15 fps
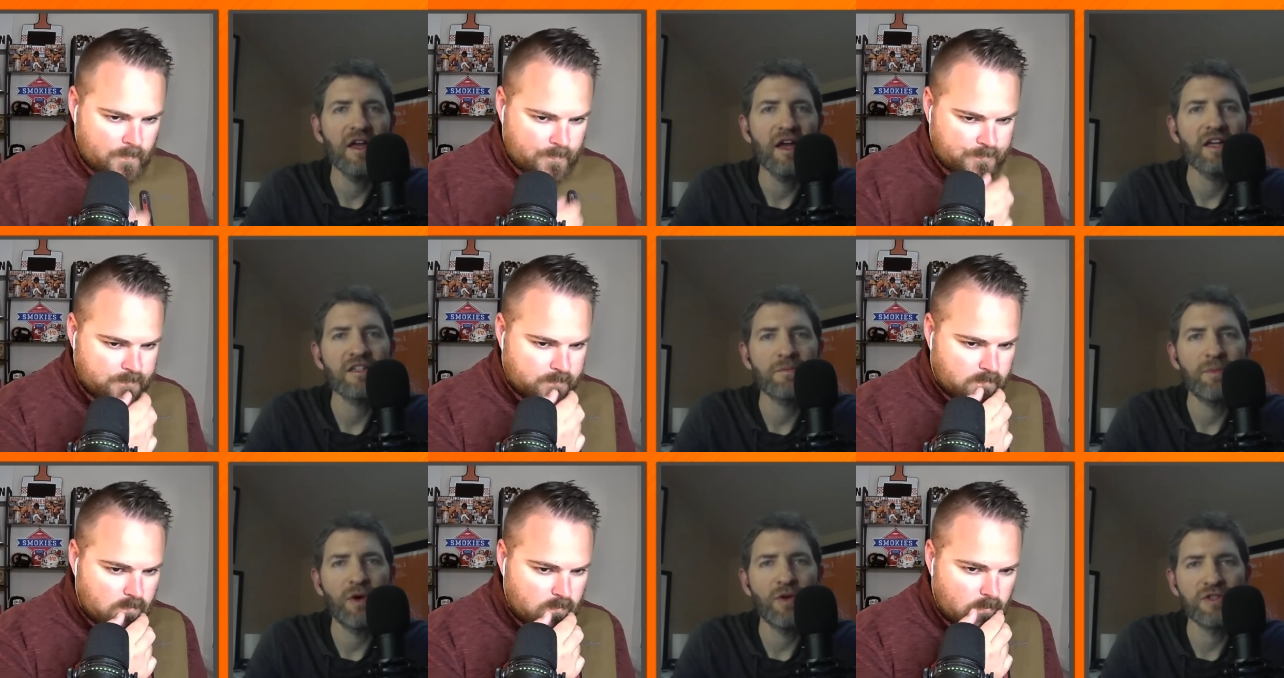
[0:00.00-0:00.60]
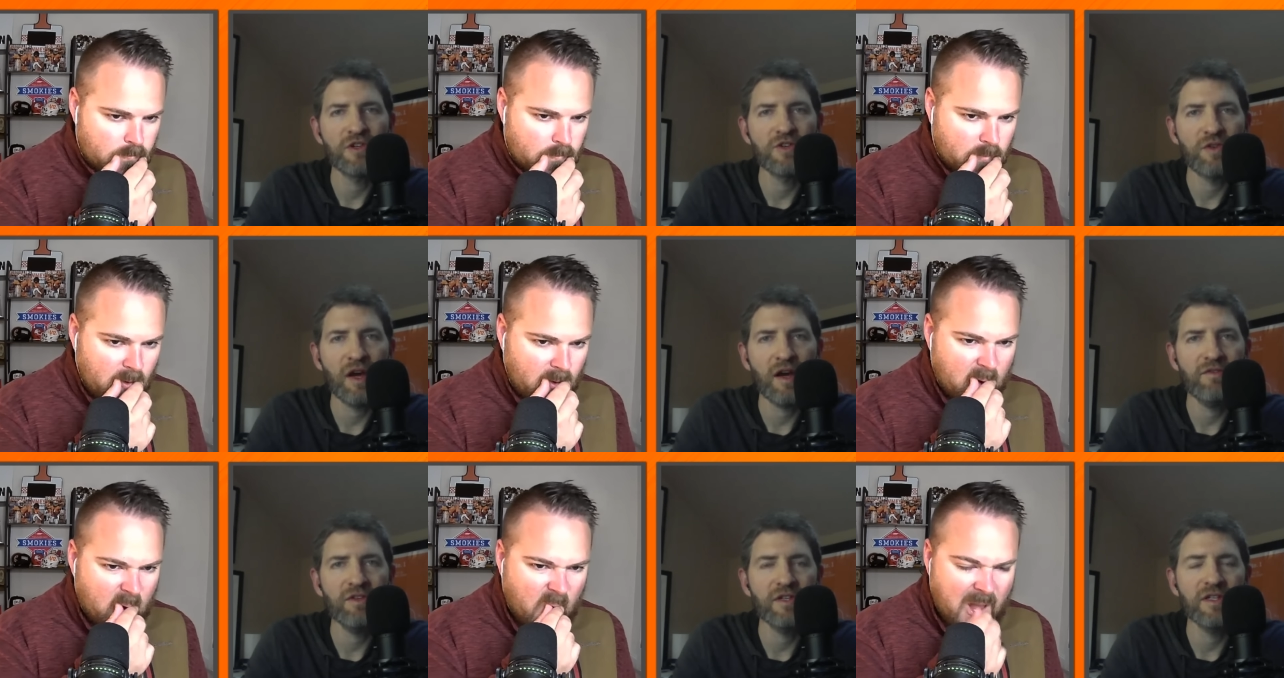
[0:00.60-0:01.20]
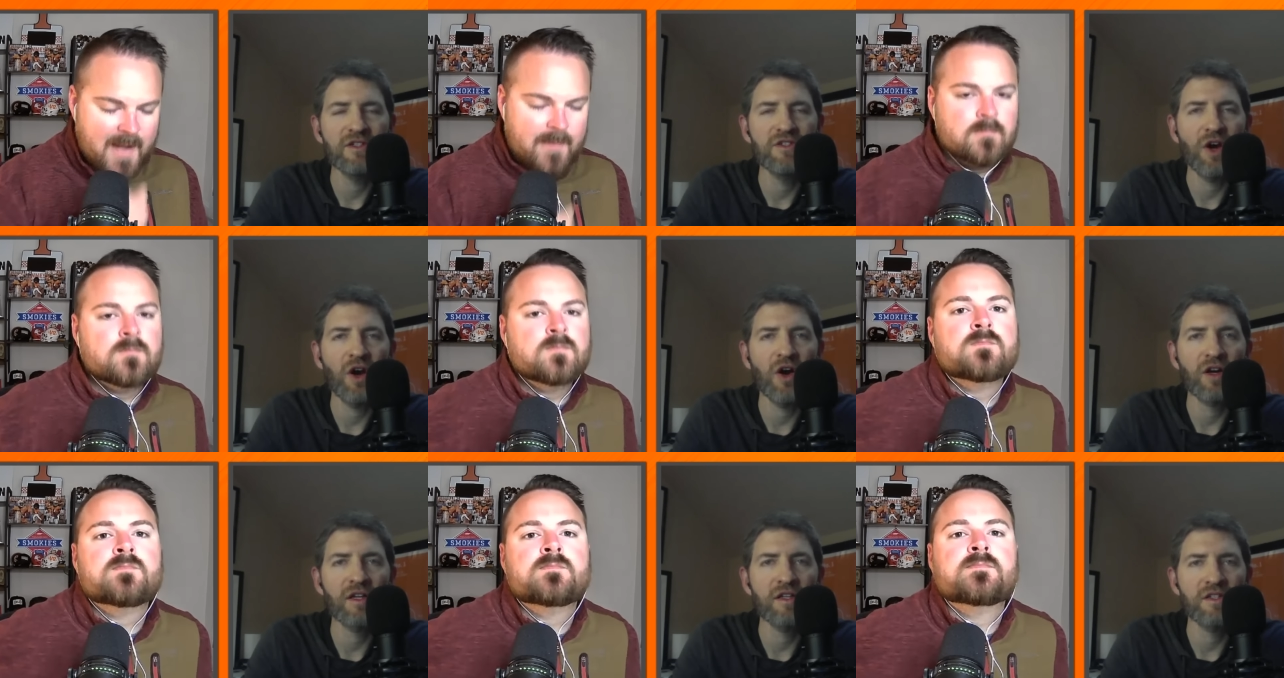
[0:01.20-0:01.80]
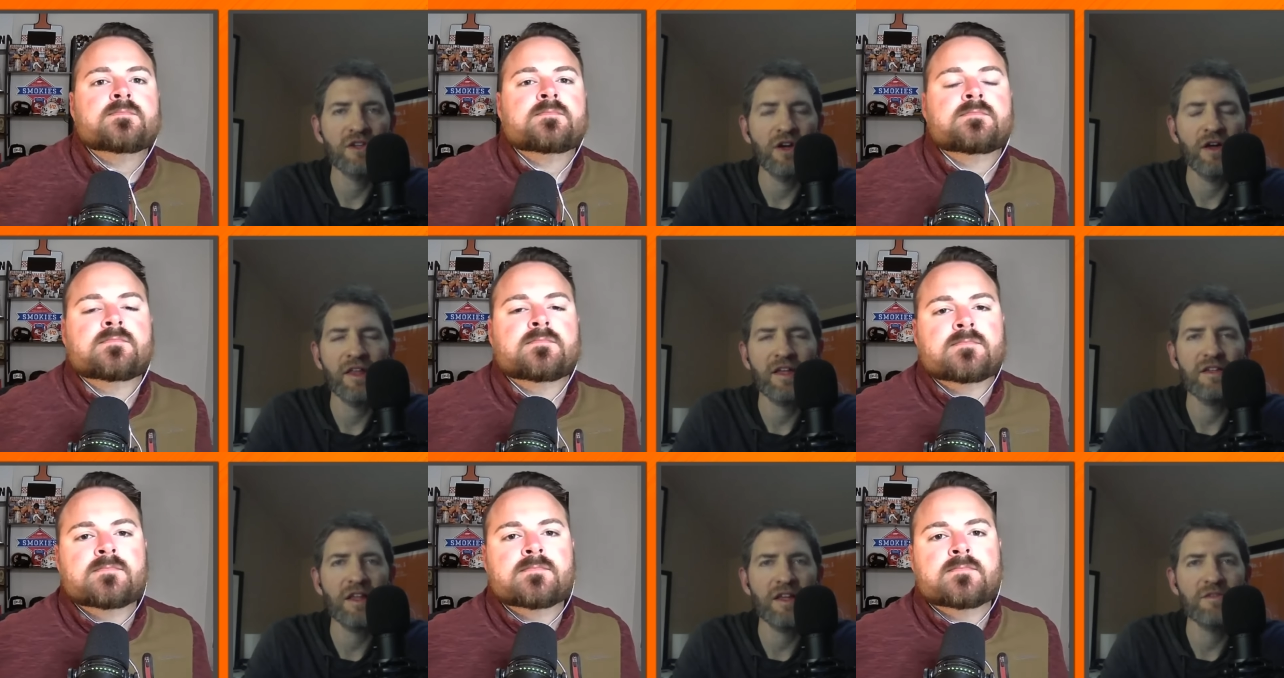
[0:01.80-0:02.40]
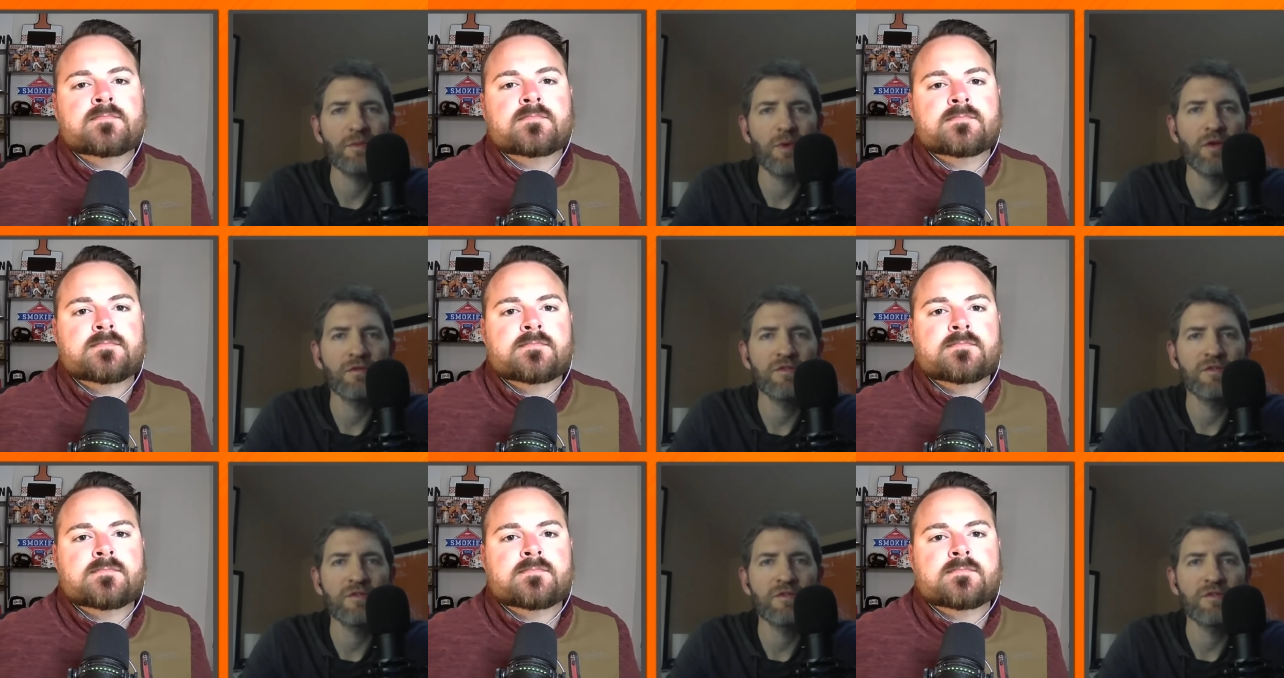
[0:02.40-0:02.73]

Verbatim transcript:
Speaker 1: as opposed to traveling to Arkansas. That, that's more